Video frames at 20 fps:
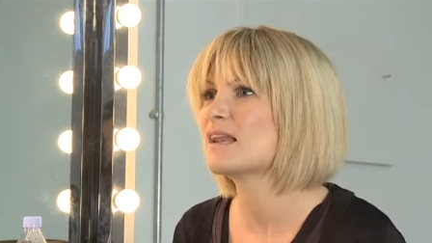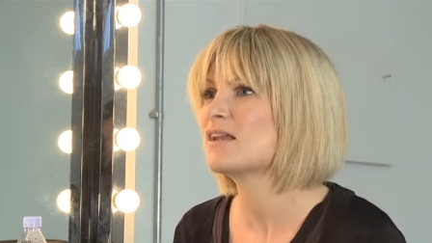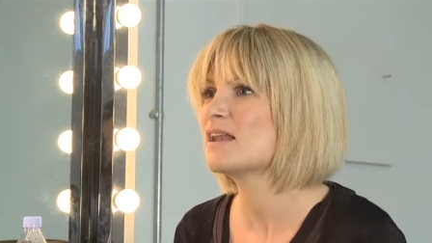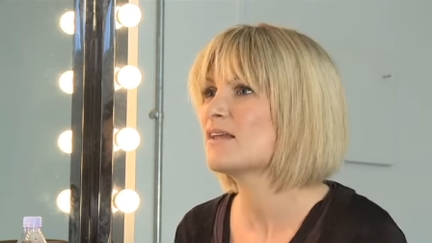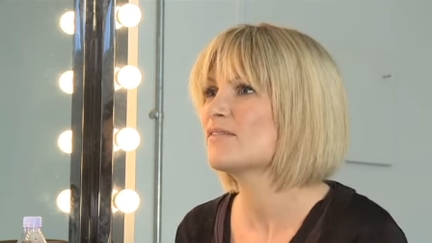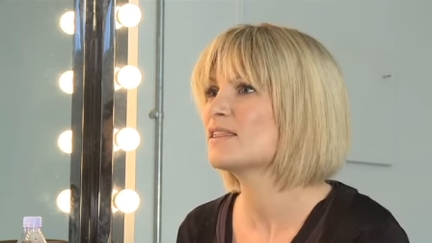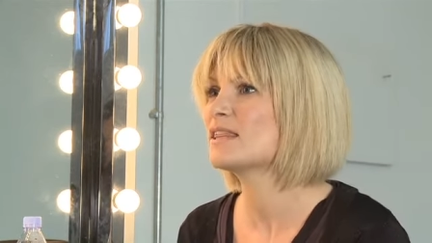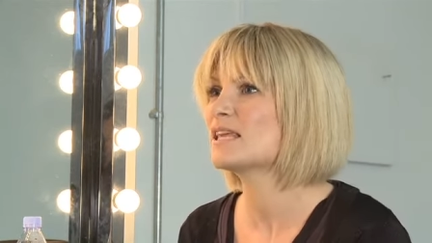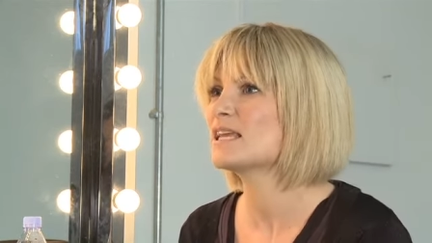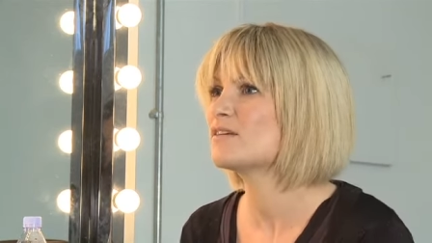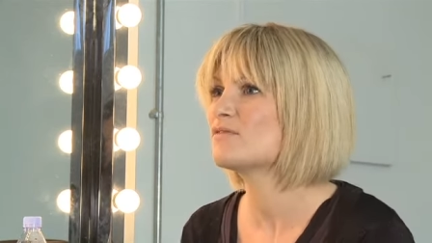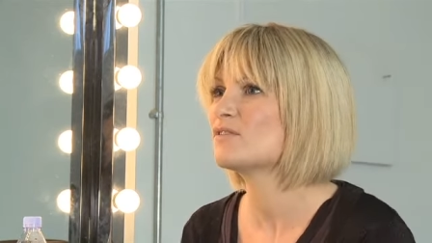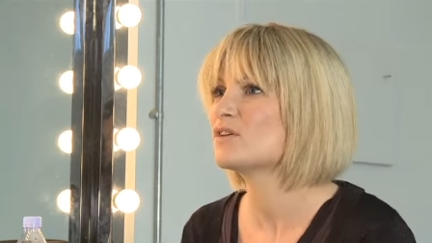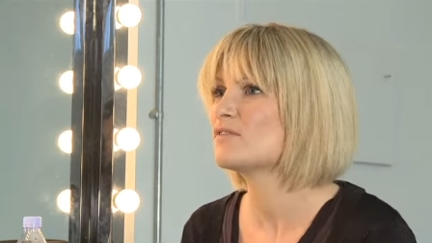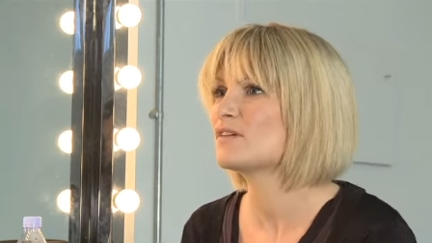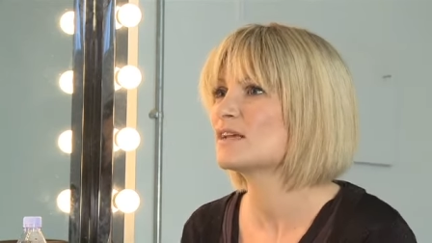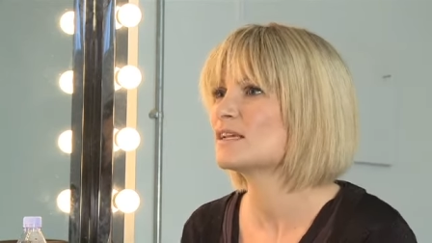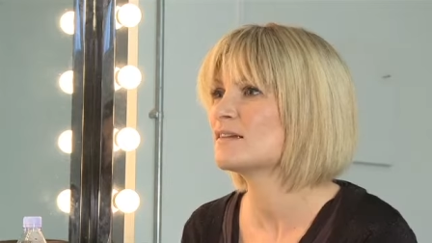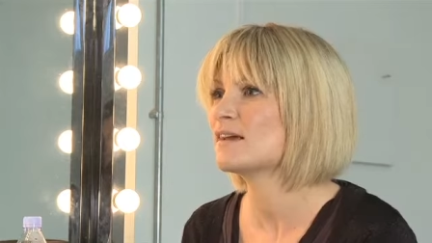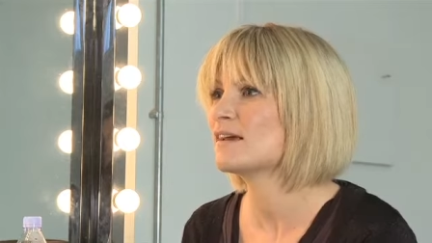I never think of
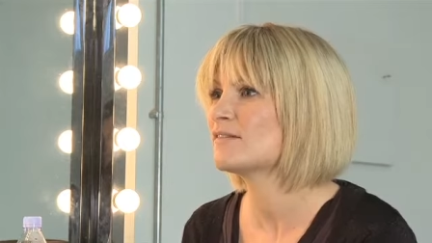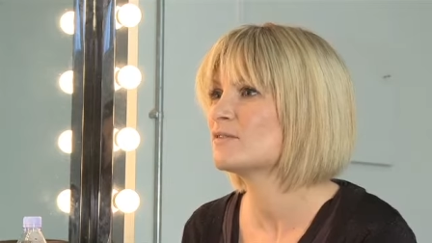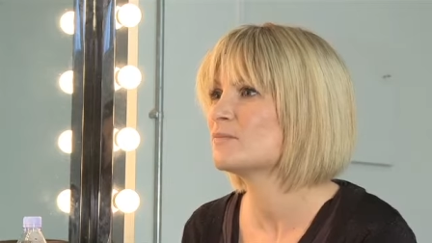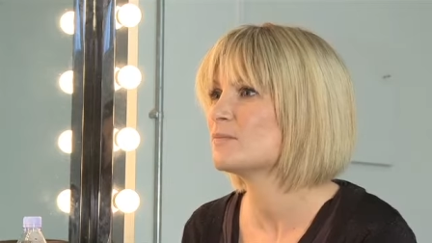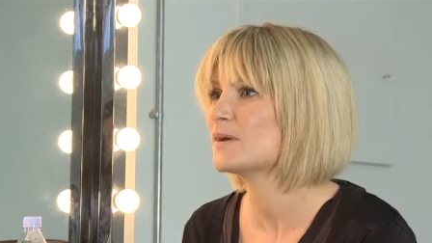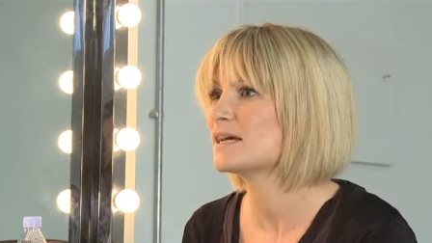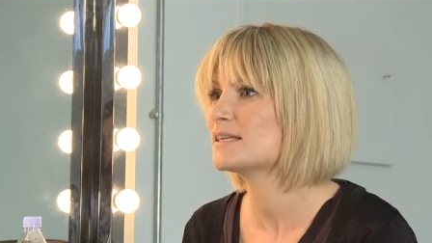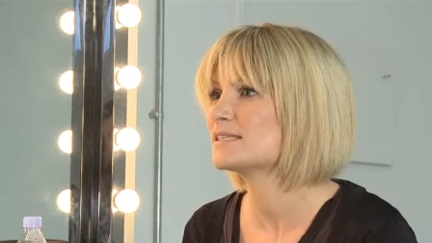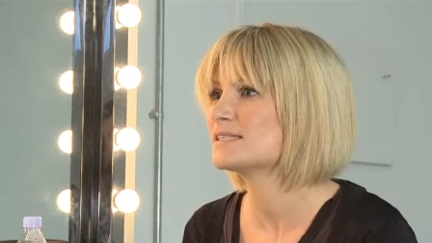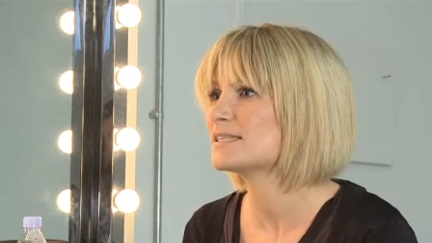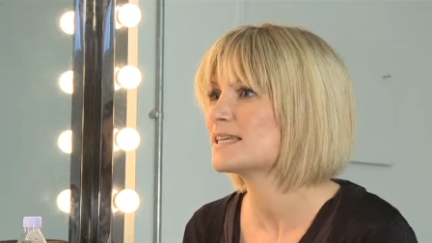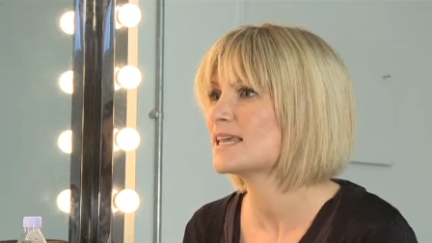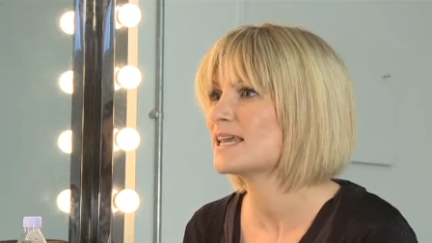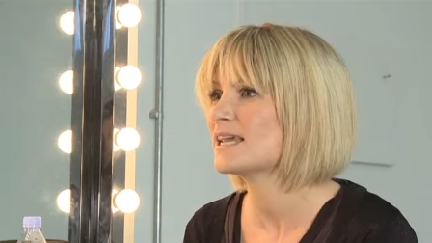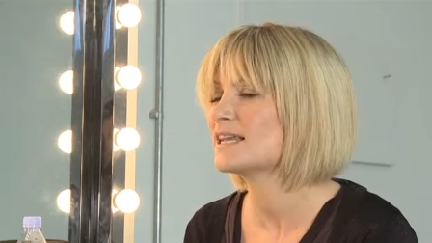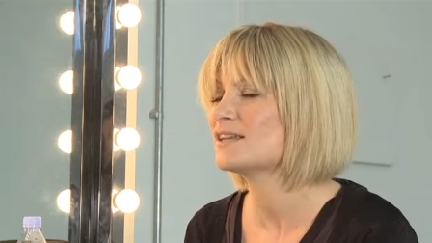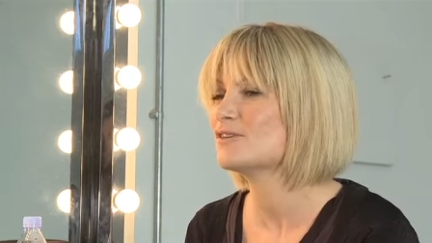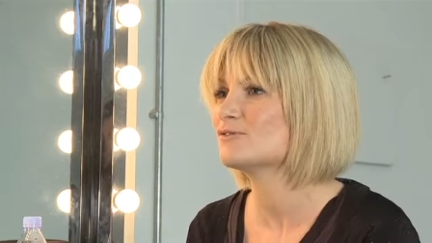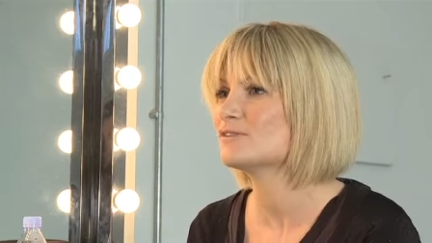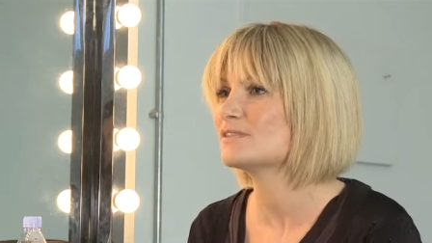you having bad
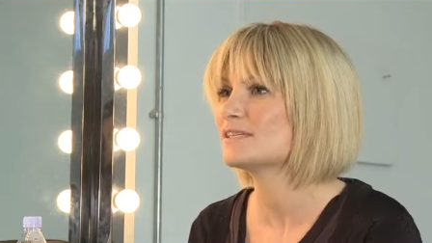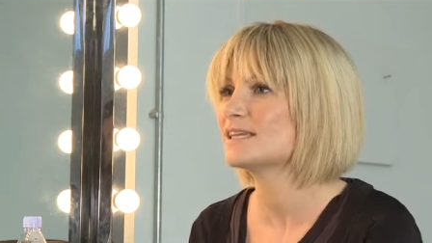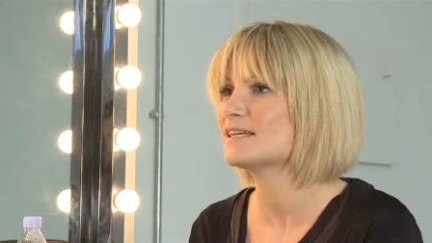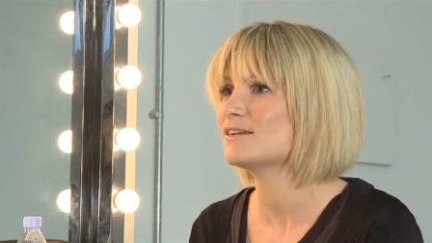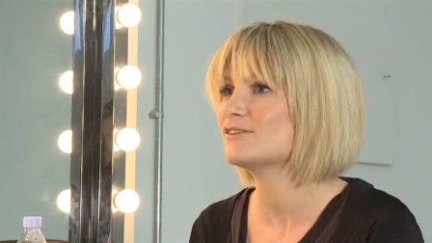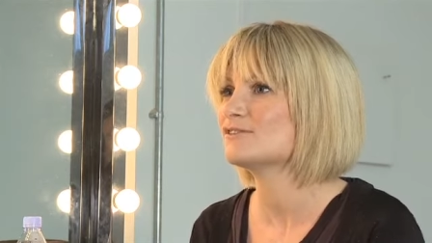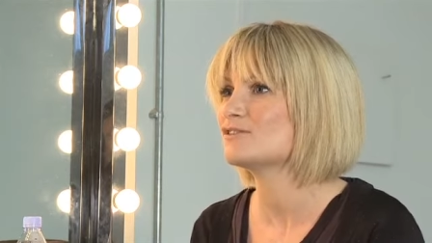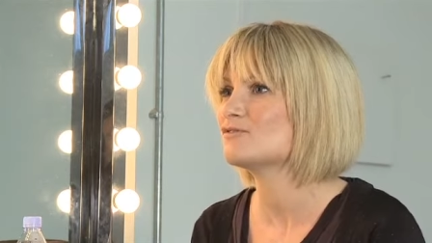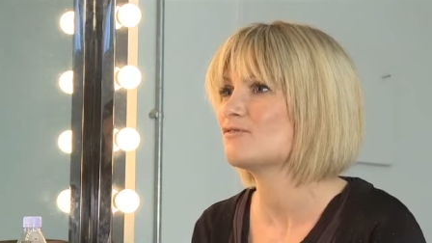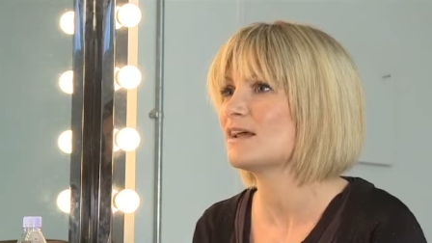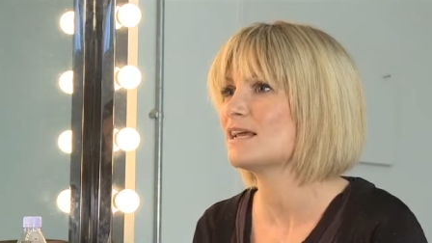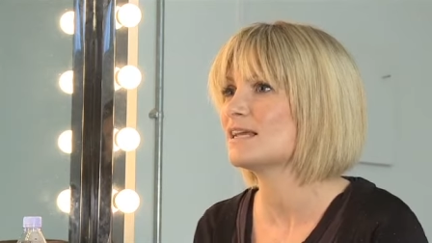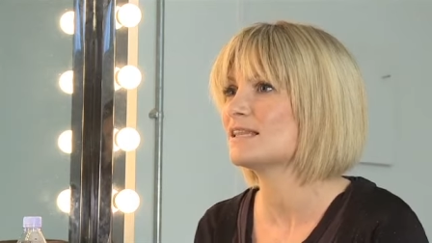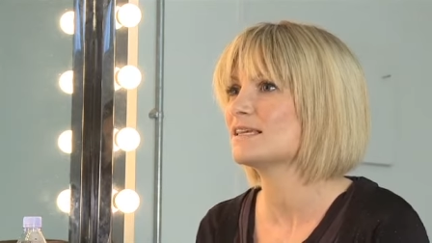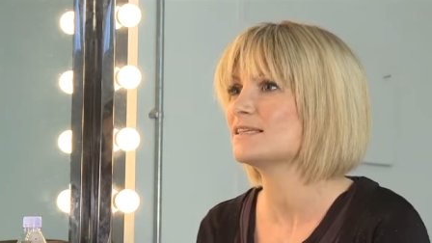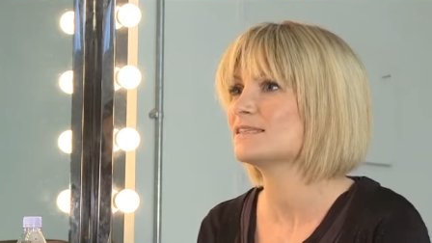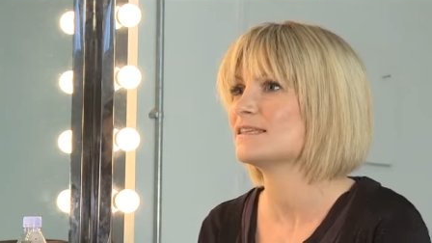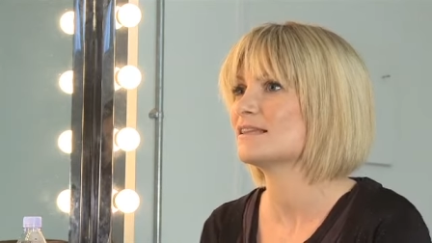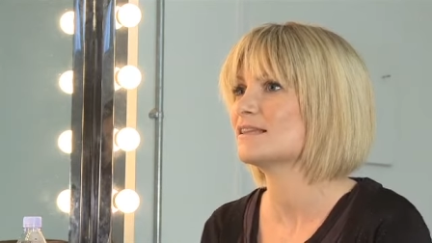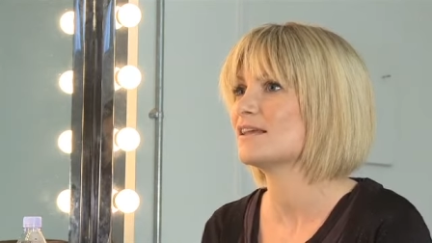skin. Your skin looks great,
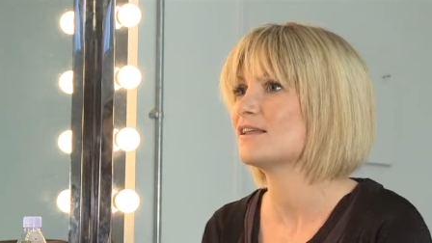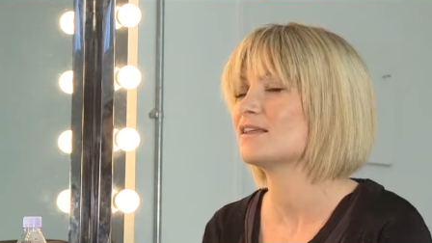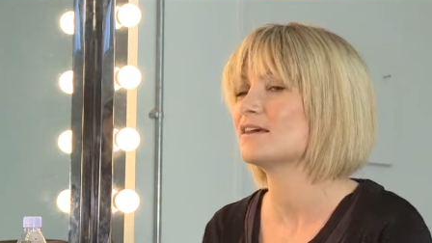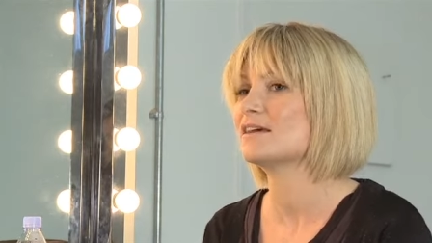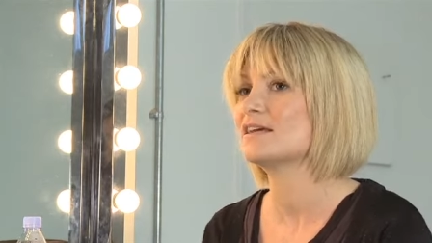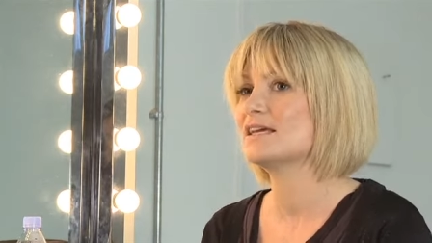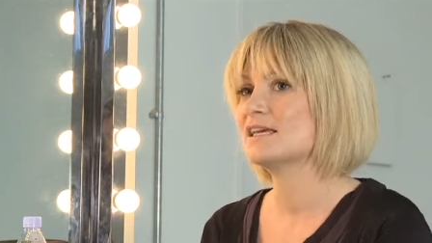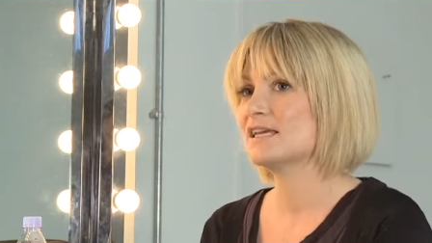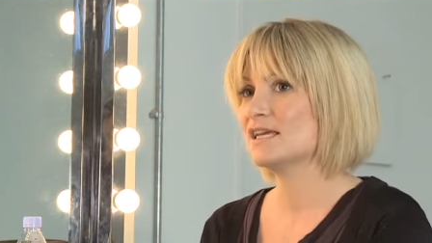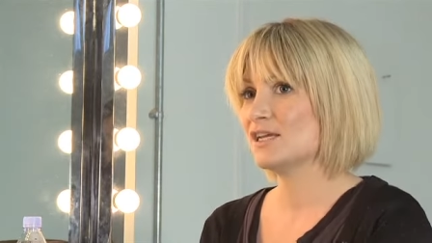this, that, and the other.